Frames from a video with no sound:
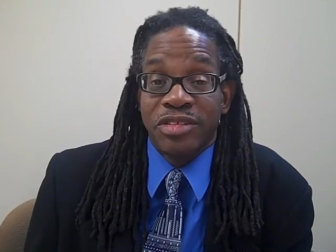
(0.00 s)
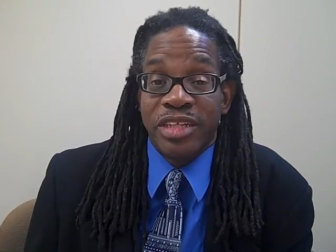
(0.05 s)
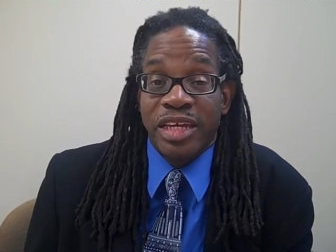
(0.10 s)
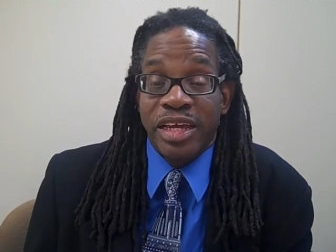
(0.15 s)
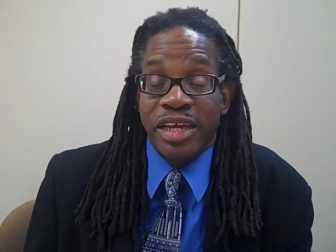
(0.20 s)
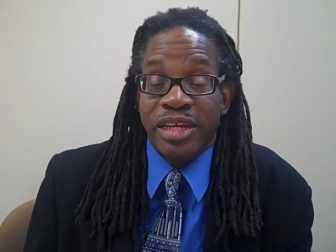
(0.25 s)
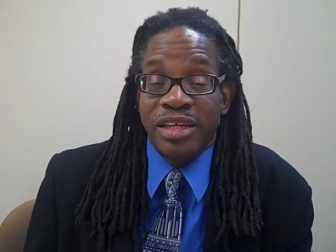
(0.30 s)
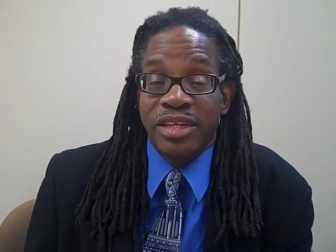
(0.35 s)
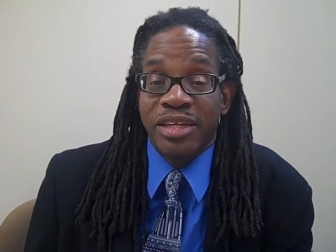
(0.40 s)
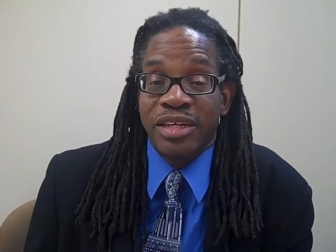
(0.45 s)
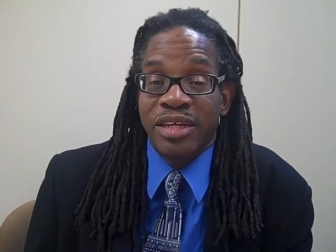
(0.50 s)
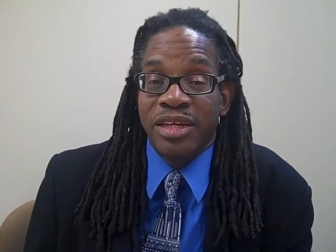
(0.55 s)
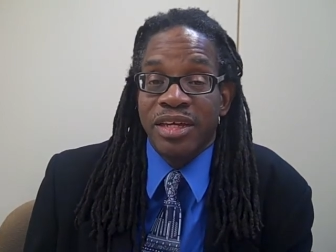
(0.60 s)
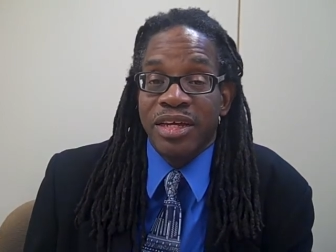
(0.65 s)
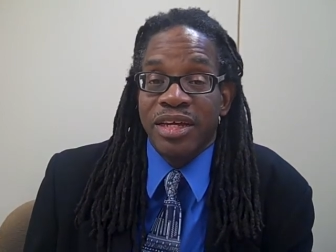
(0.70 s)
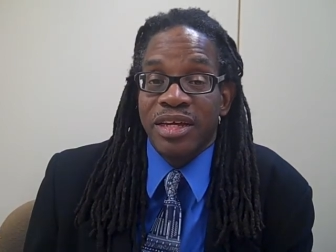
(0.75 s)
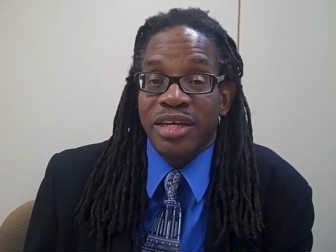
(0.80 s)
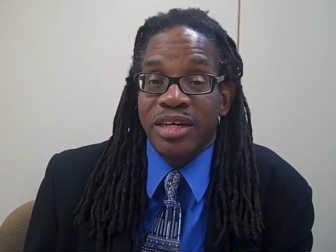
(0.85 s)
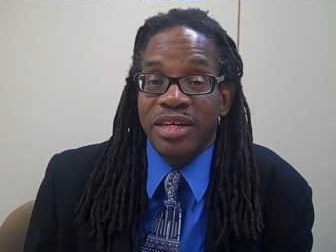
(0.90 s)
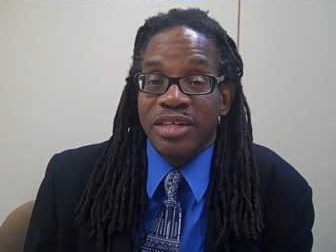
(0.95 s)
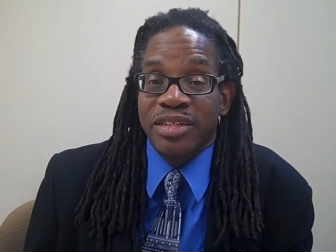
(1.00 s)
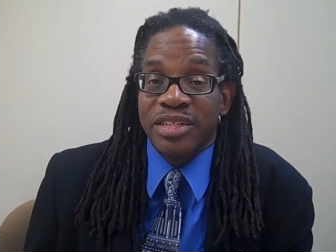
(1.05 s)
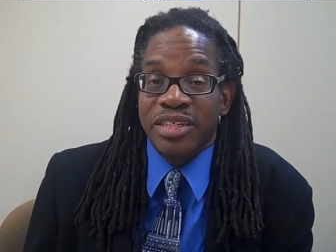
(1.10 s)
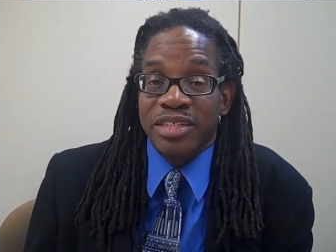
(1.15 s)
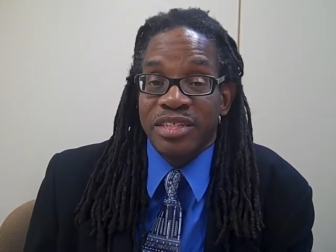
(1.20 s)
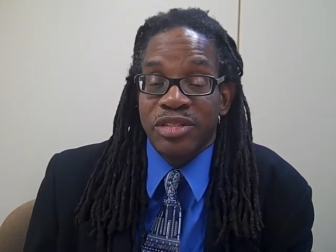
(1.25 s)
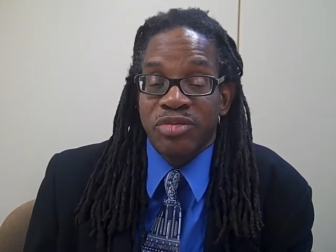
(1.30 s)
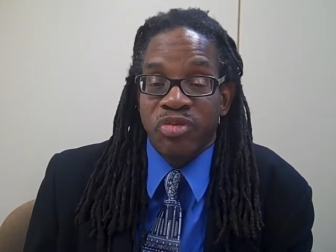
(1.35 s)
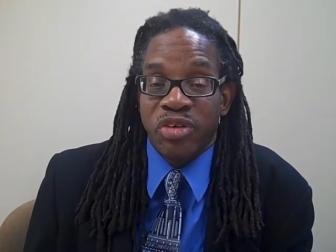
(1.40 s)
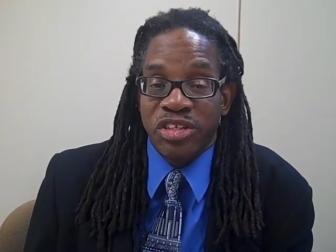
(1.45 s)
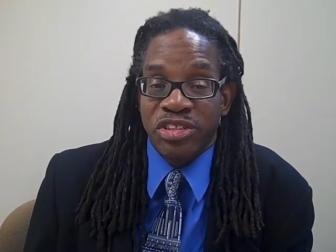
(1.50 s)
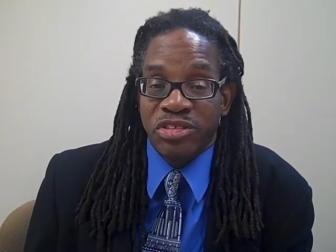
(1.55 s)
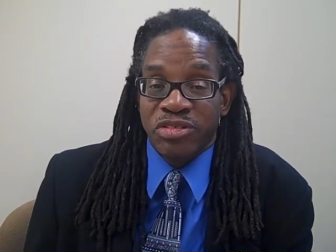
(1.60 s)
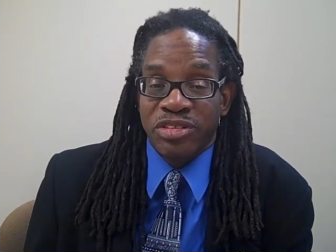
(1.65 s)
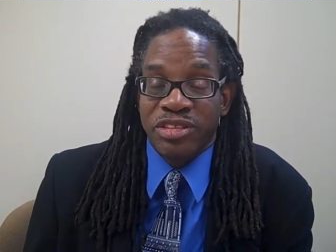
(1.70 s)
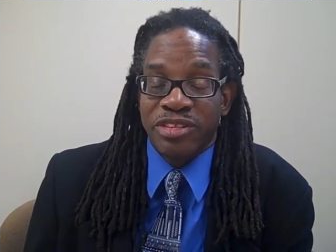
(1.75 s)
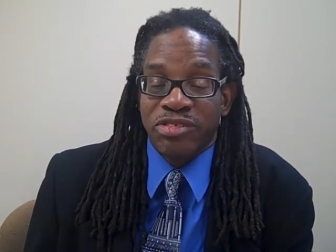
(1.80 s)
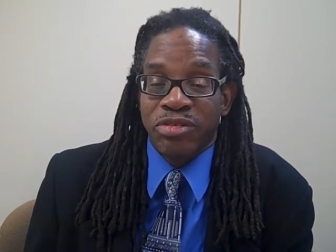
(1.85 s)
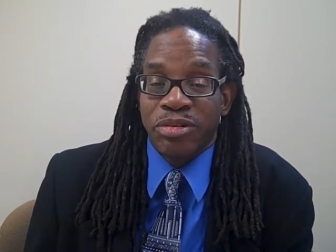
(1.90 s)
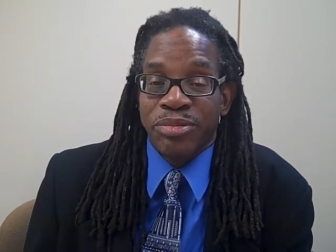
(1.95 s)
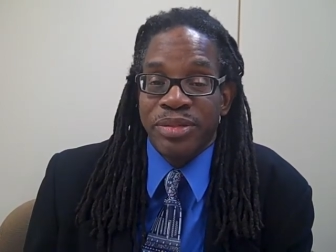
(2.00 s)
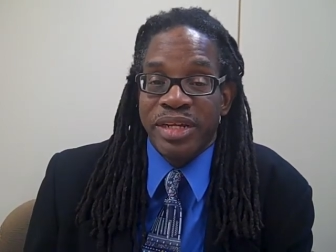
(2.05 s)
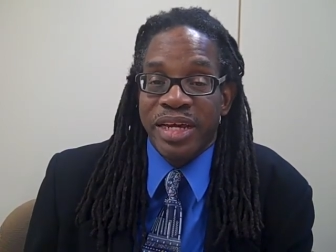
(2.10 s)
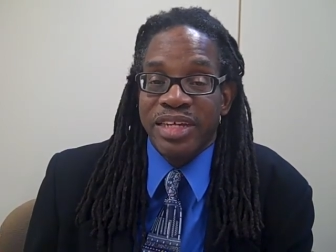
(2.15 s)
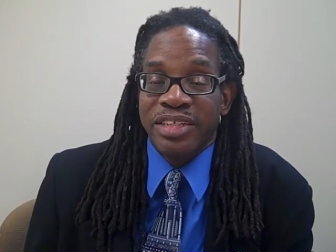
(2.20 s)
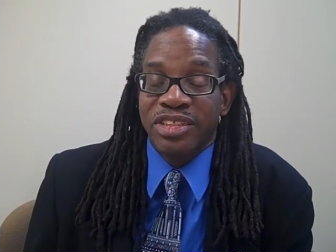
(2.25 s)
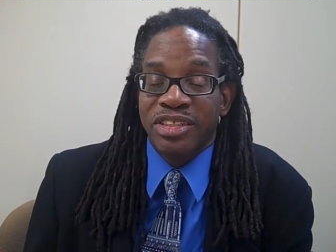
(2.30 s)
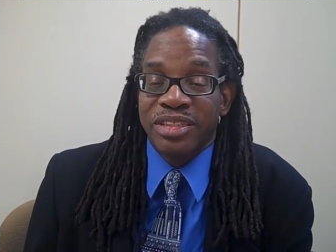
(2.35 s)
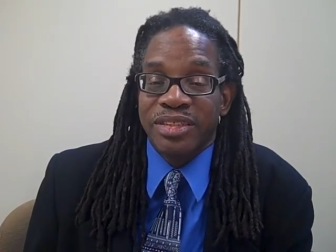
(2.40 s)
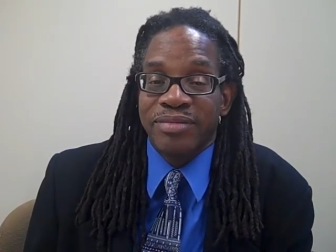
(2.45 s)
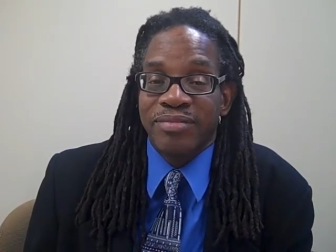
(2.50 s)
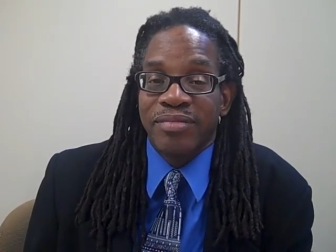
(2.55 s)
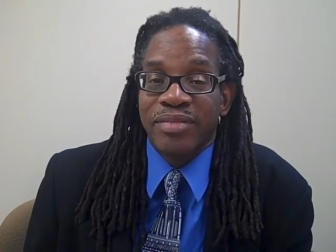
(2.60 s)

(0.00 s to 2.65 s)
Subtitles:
Day Against Racial Discrimination,